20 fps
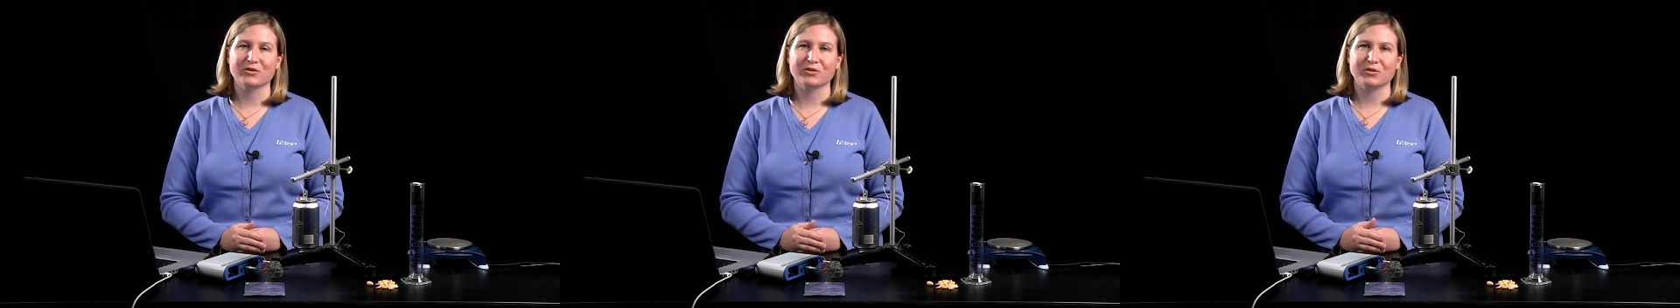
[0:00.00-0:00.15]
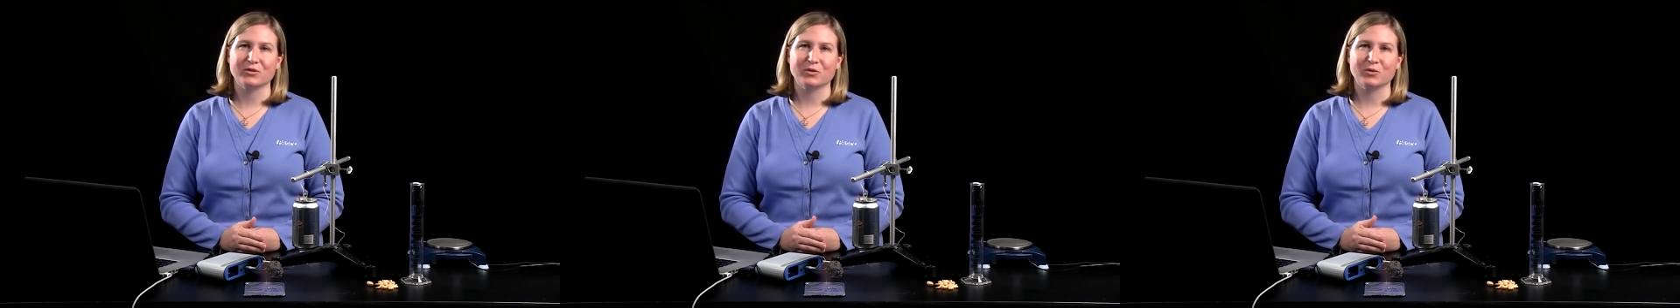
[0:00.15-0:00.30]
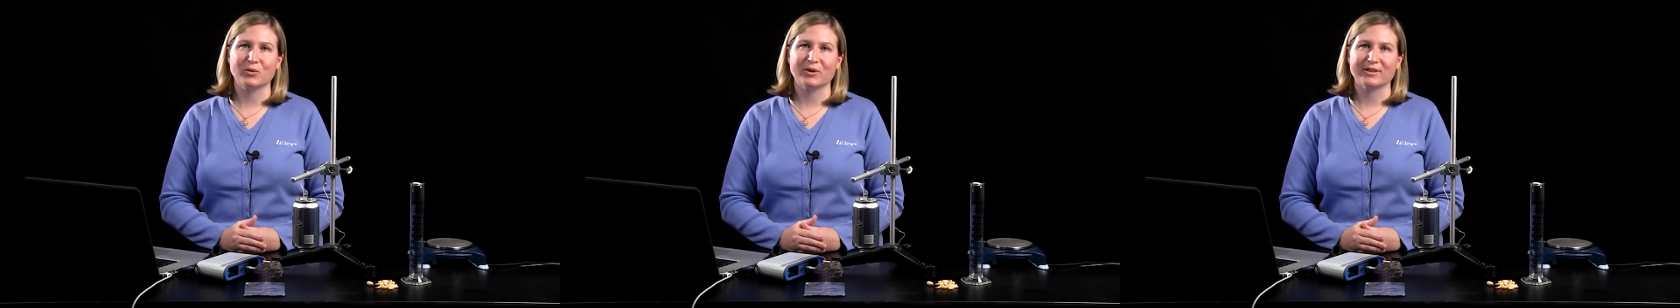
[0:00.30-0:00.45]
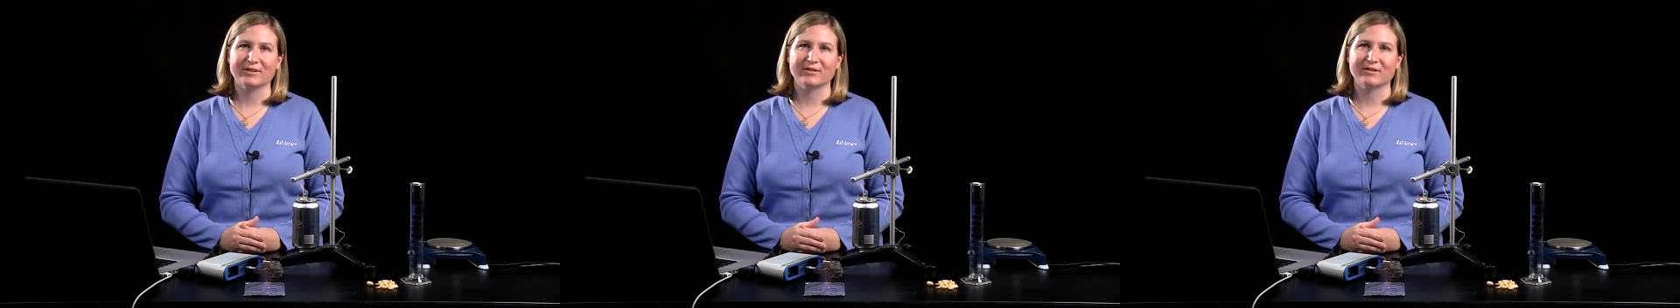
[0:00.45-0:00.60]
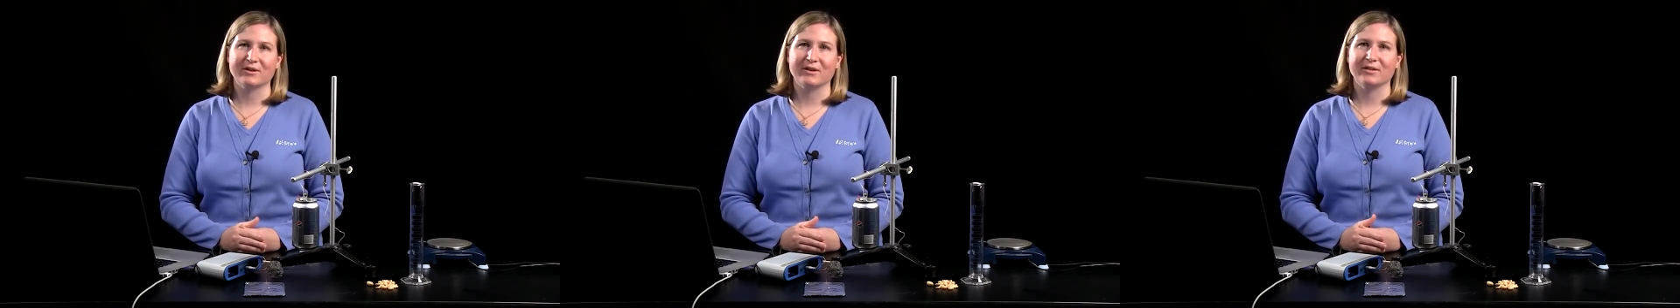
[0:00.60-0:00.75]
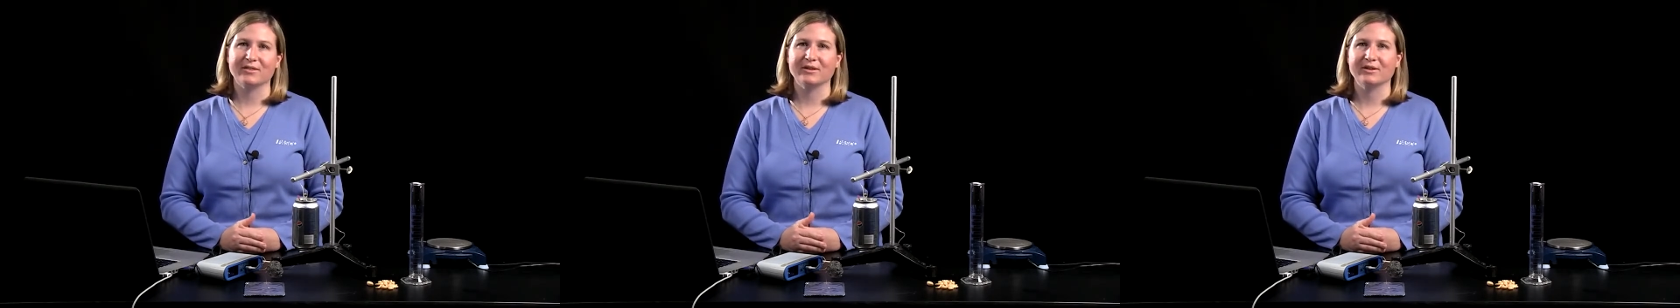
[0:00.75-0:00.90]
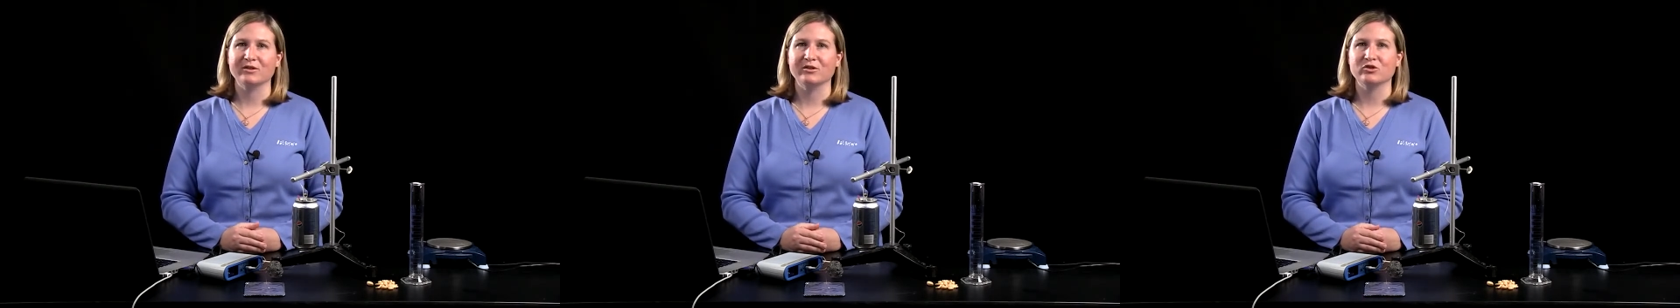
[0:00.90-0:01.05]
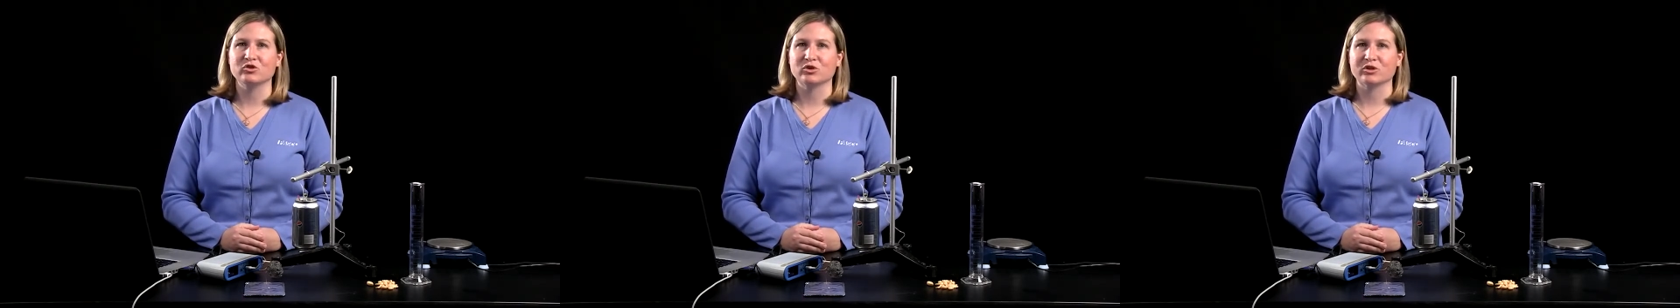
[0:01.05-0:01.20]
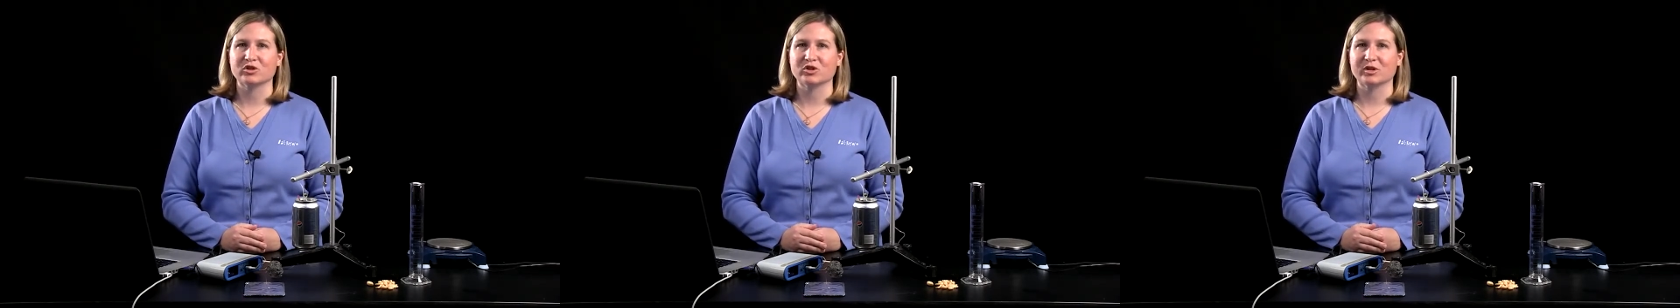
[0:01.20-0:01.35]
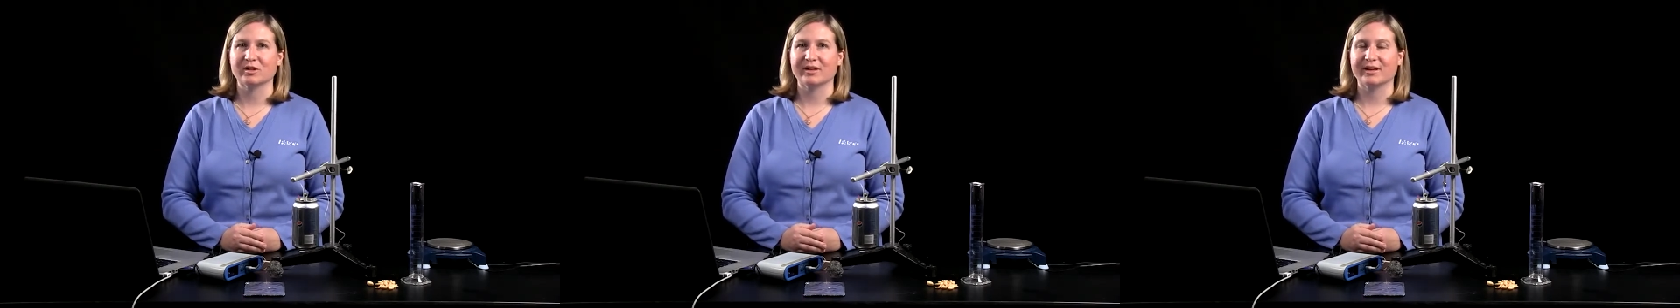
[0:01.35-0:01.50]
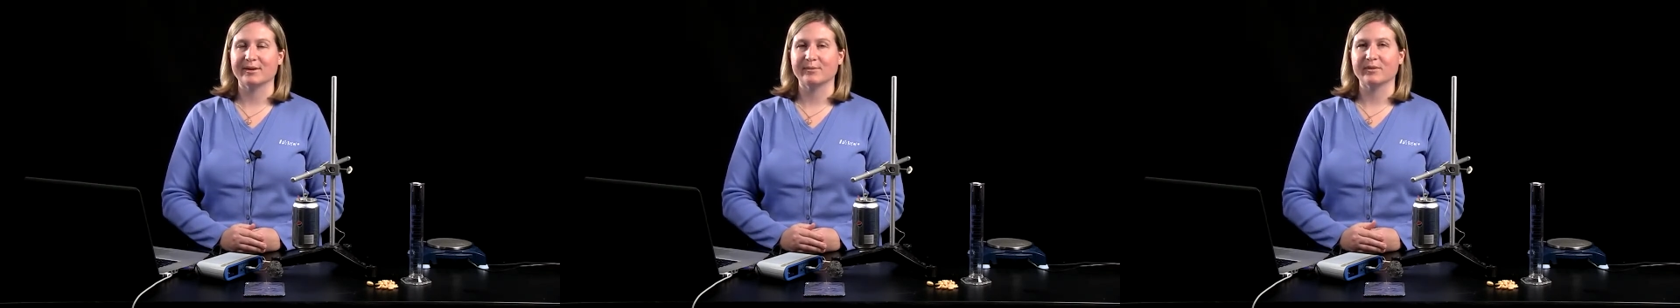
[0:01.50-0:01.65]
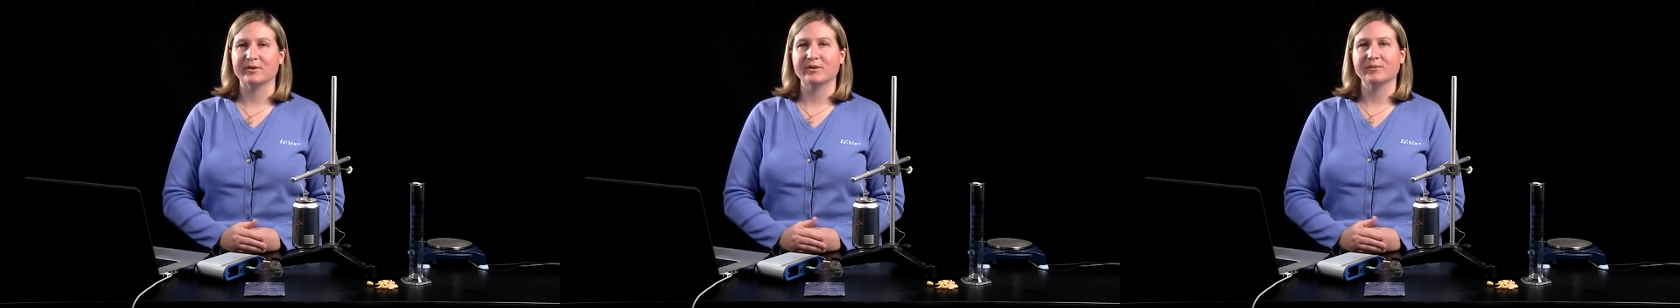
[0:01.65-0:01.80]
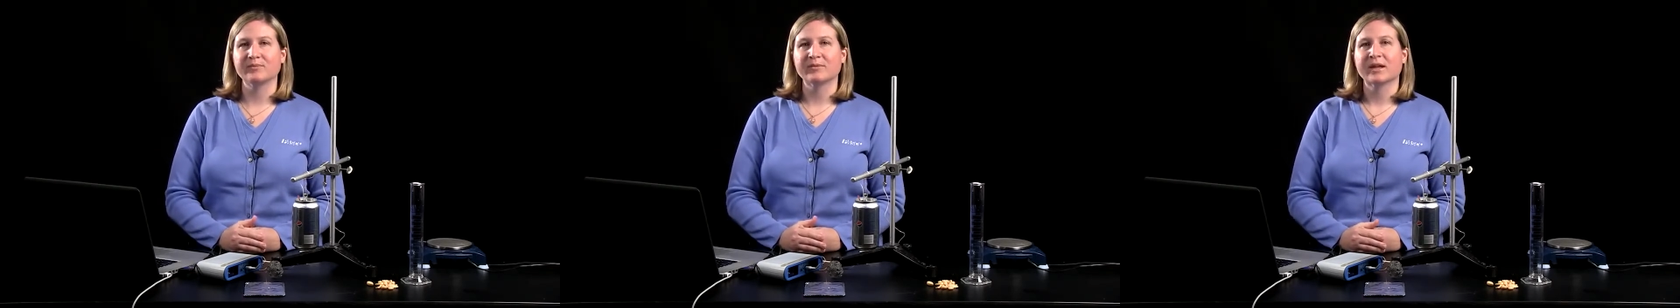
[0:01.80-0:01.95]
to what's on the nutrition
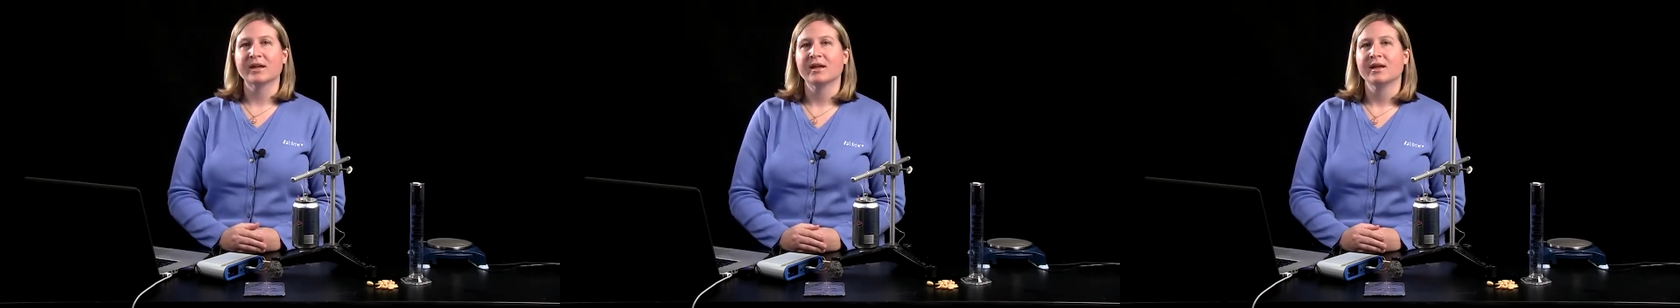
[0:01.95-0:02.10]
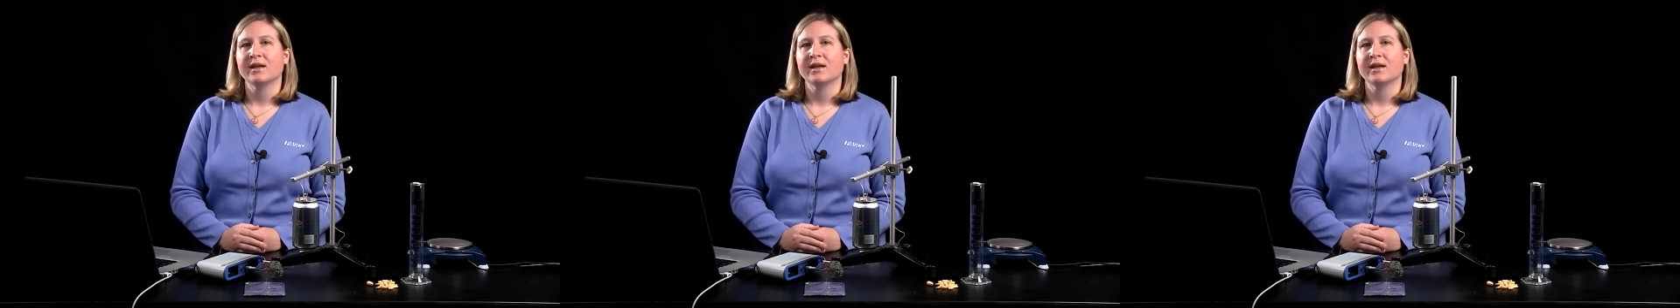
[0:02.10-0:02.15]
label.